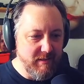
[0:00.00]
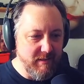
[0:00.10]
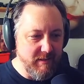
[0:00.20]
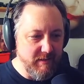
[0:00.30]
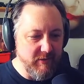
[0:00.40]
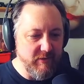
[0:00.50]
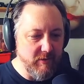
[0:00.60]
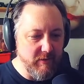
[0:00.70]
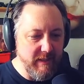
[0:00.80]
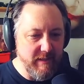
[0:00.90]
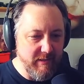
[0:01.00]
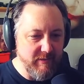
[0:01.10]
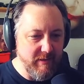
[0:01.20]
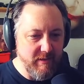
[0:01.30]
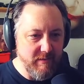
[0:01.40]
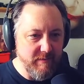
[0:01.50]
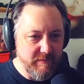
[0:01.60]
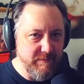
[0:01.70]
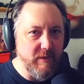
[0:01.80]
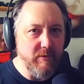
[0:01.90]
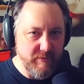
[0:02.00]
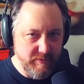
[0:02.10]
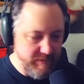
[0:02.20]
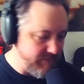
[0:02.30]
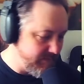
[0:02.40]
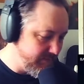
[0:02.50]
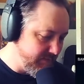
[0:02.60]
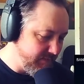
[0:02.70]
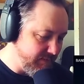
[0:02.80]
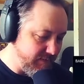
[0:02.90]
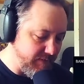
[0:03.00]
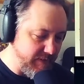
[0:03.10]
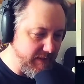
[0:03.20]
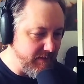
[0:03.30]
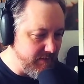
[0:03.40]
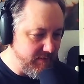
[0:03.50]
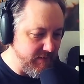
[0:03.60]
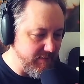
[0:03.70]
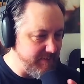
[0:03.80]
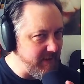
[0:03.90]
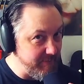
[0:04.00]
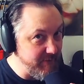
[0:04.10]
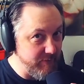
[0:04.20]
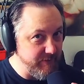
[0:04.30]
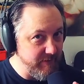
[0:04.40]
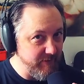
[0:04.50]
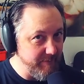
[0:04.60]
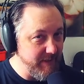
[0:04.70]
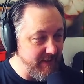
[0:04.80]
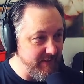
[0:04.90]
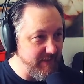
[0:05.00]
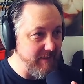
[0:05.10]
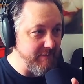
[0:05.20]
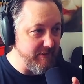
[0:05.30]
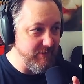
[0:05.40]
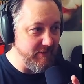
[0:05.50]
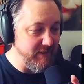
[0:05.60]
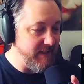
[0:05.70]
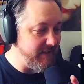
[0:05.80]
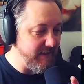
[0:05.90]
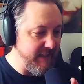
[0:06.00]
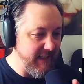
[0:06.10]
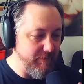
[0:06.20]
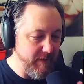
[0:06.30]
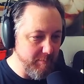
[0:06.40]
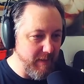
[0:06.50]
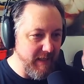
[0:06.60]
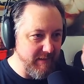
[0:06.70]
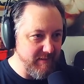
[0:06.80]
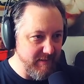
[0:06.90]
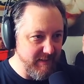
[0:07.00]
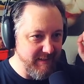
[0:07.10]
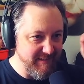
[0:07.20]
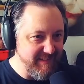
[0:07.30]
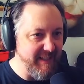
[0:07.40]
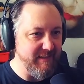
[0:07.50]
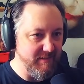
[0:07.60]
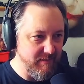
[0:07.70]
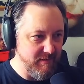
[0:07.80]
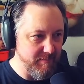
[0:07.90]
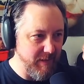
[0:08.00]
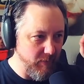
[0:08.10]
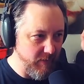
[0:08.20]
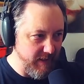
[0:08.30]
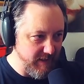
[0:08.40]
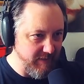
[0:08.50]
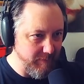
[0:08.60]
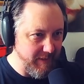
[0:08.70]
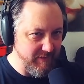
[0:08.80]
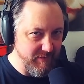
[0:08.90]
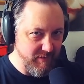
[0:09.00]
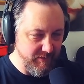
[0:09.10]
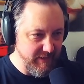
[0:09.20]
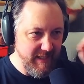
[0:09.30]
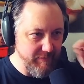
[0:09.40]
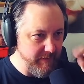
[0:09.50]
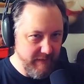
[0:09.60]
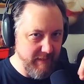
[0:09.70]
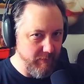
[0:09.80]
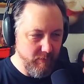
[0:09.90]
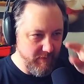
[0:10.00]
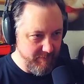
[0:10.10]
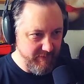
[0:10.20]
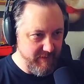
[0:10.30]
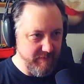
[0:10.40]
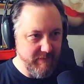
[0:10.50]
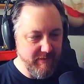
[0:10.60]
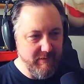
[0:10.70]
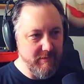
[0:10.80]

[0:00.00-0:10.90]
you're still getting this flow to it. Okay. I'm told you there's going to be a lot of stoppings. There's a lot. Every box is ticked about what I love about songs. Every one of them is ticked for this song.